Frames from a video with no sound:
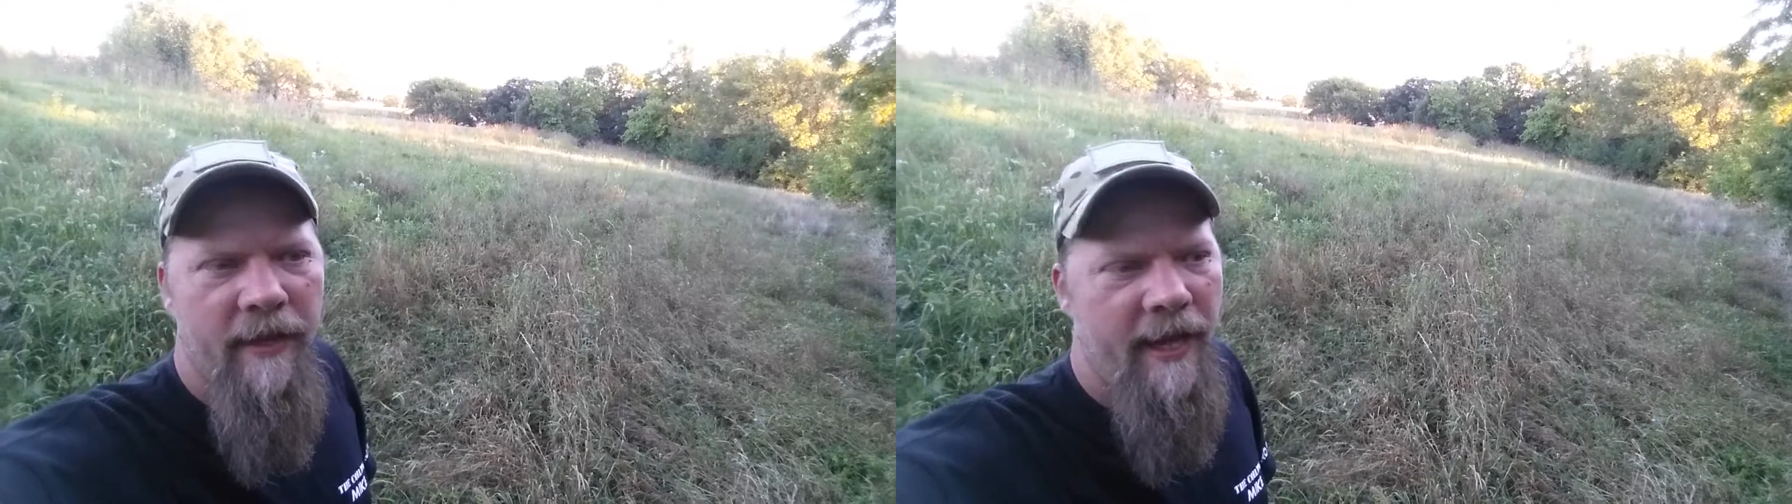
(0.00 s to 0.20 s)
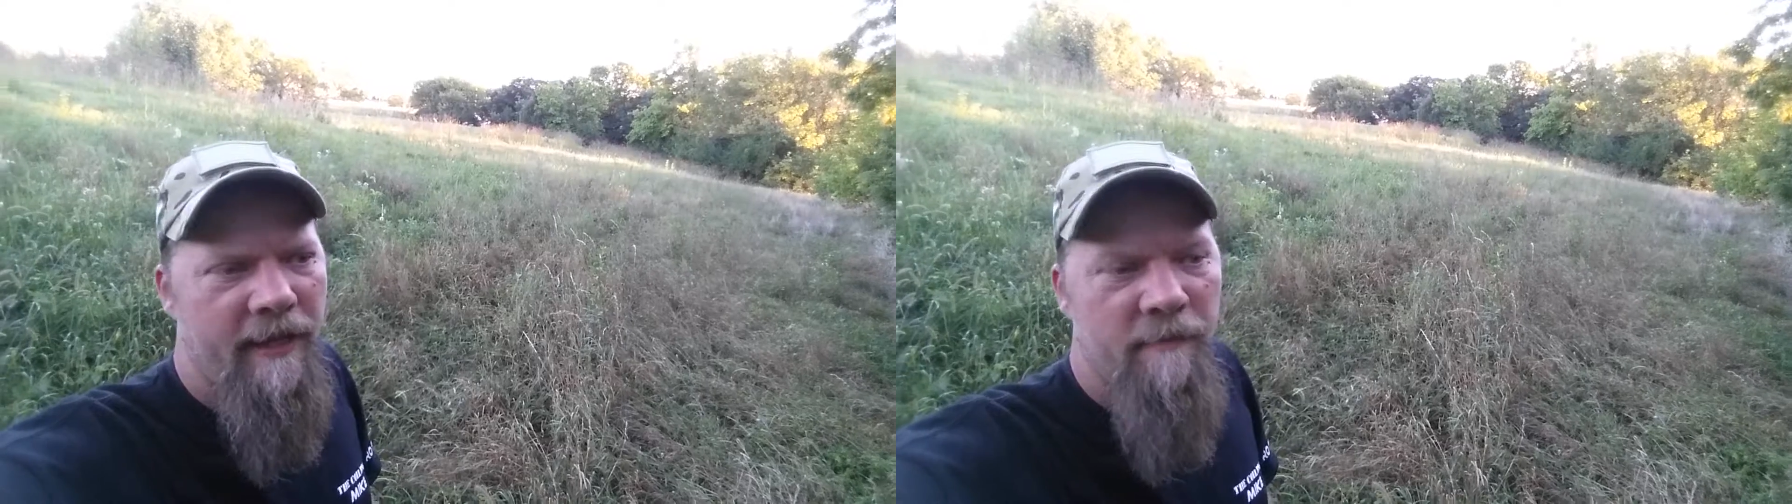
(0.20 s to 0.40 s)

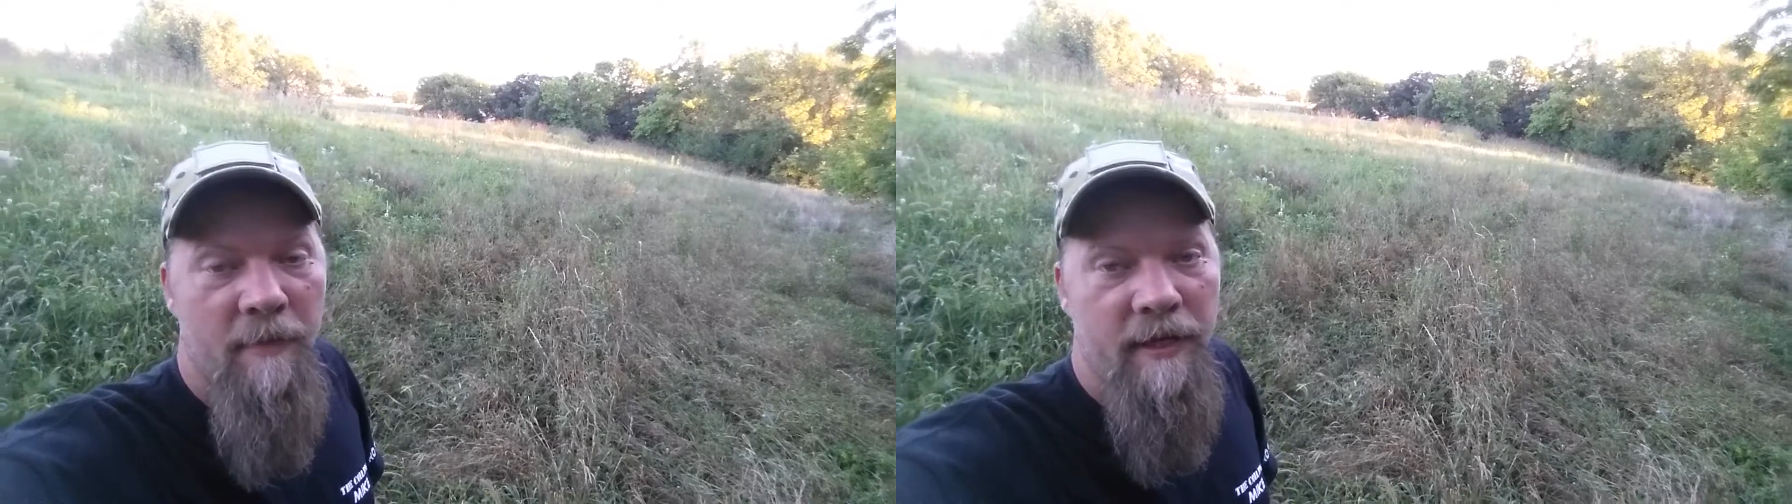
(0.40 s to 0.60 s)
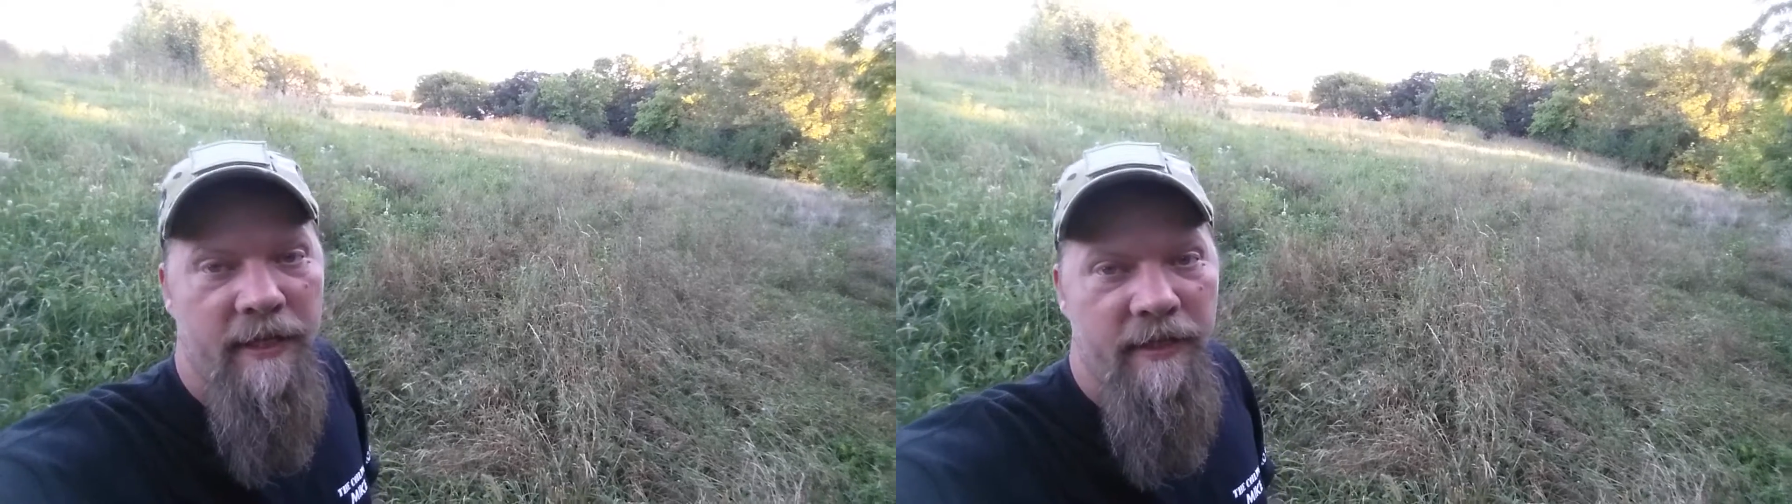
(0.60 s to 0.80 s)
they had
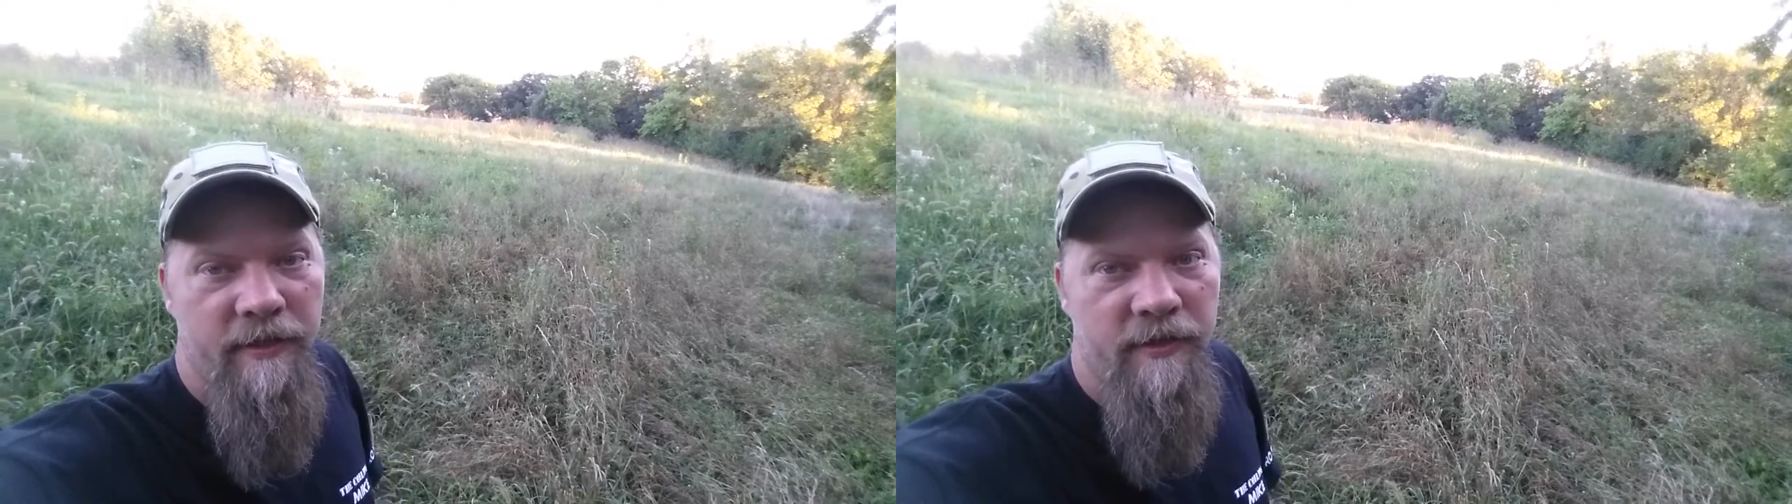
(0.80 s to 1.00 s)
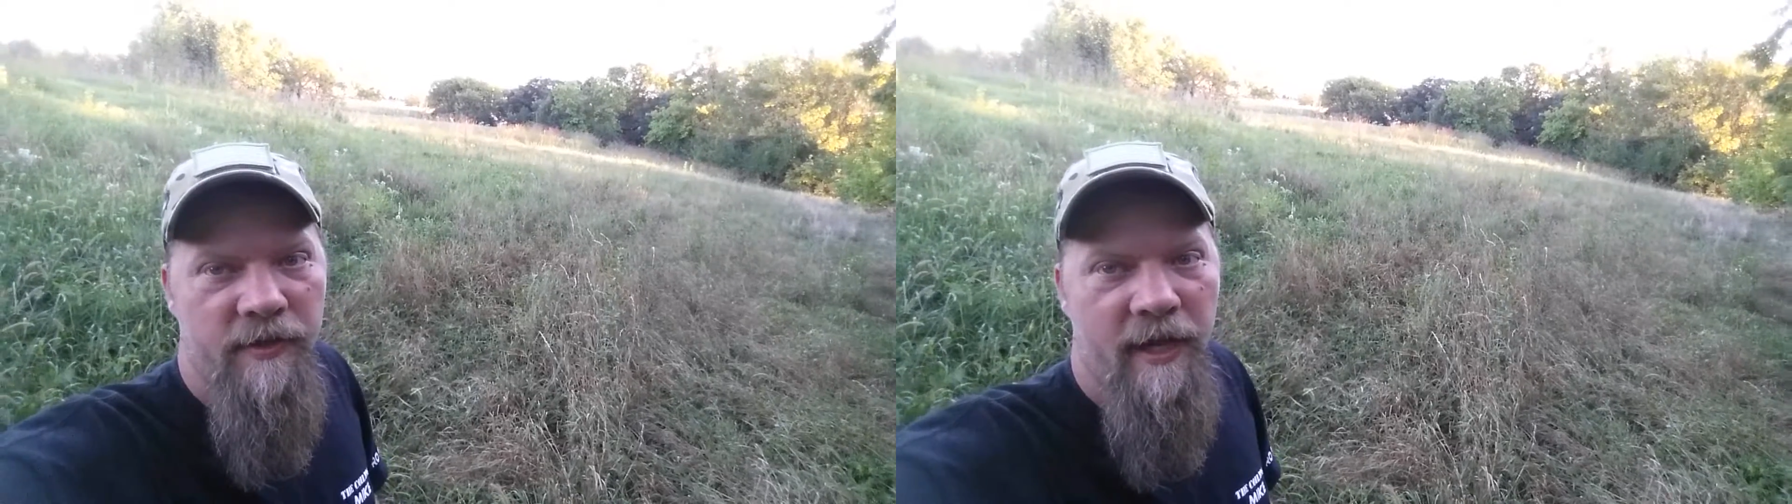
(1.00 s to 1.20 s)
the money to
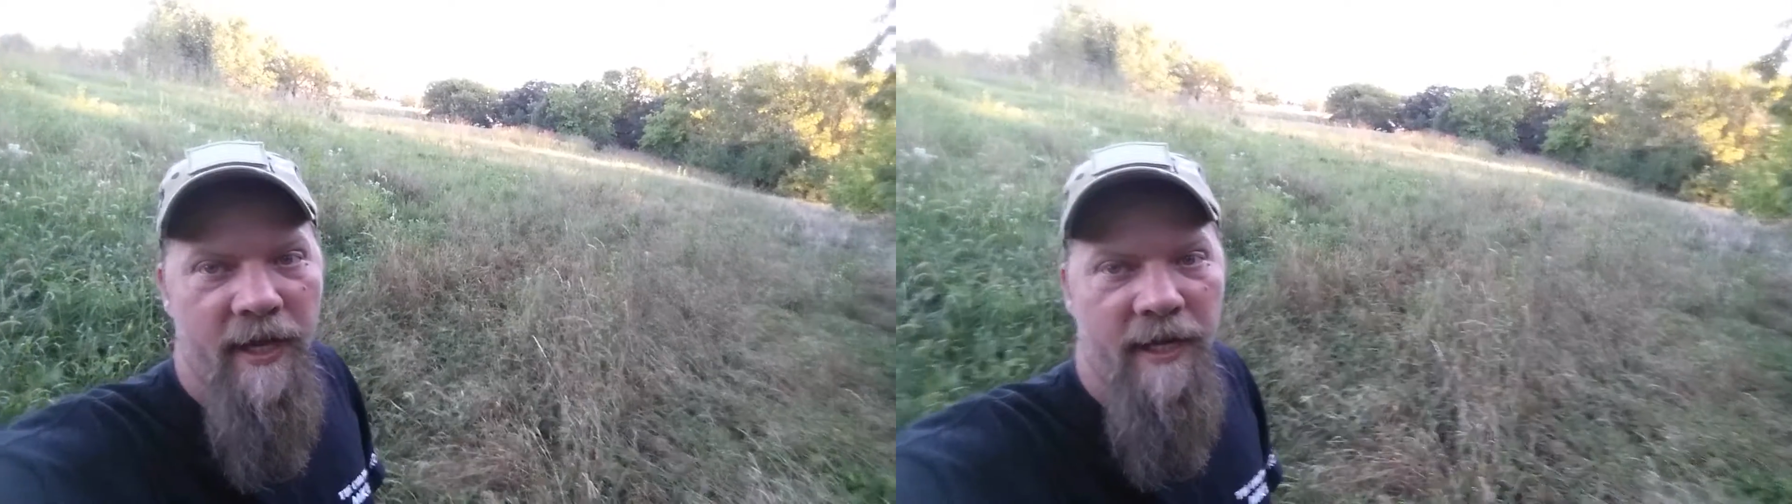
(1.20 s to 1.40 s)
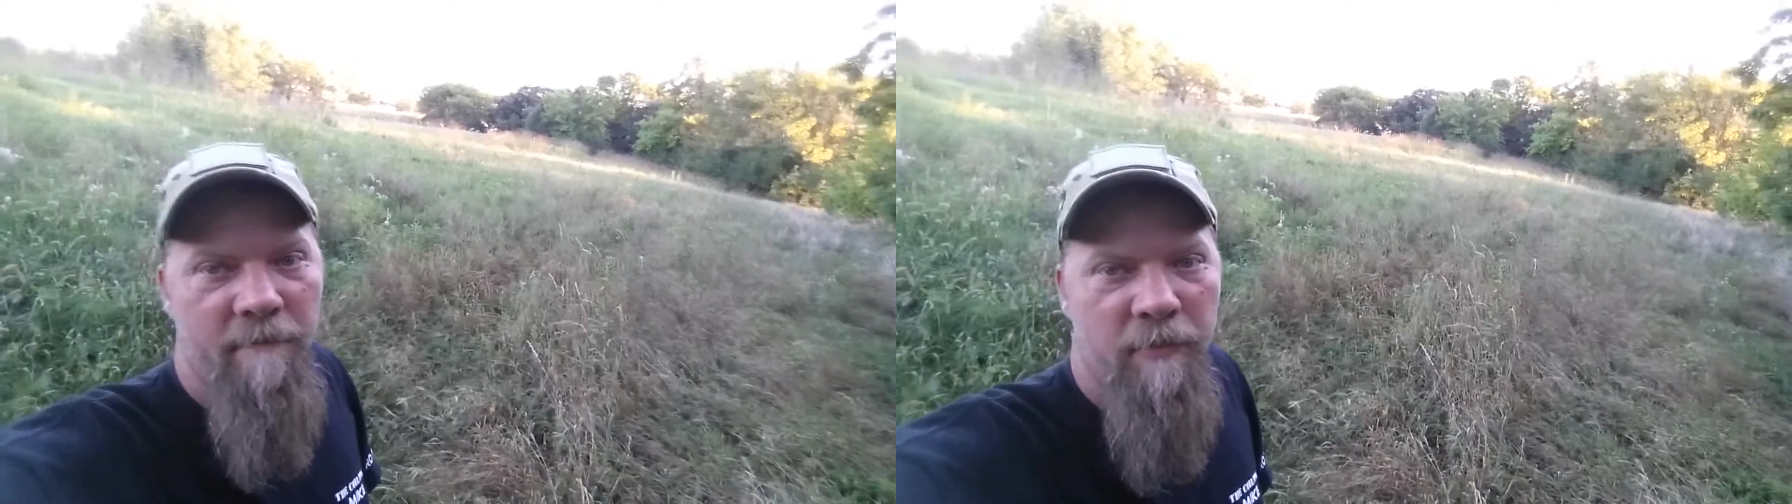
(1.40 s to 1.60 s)
just
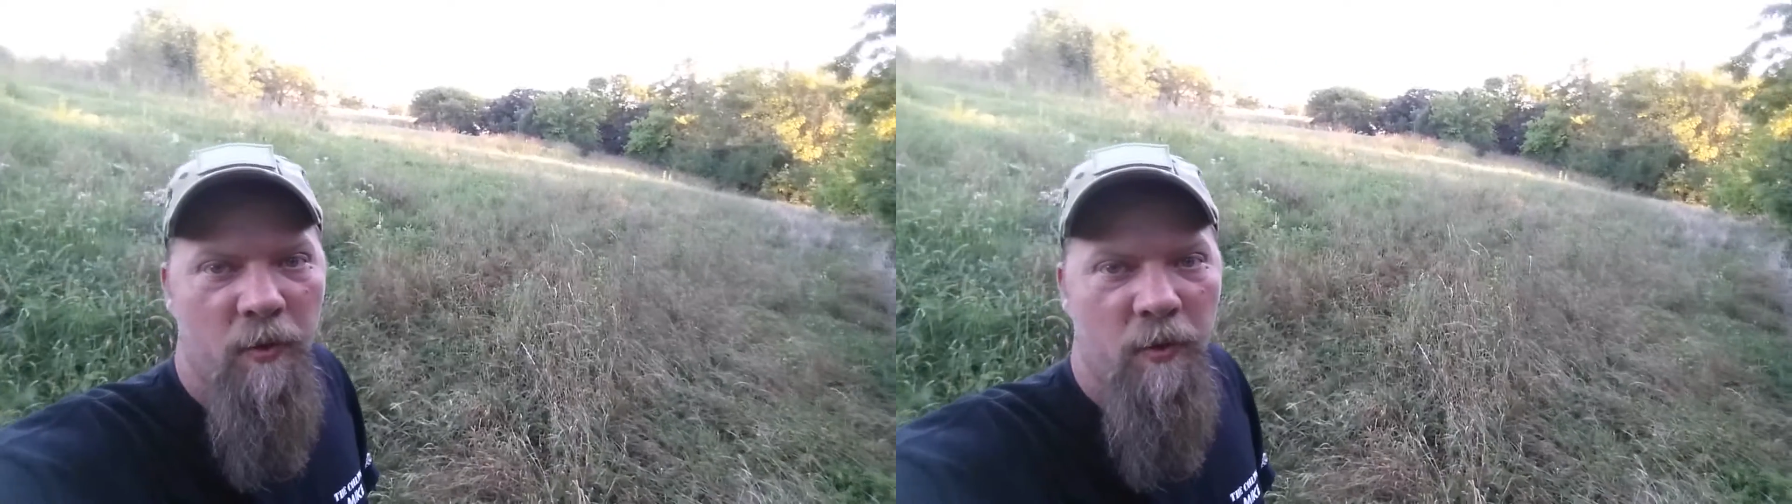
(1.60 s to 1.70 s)
say,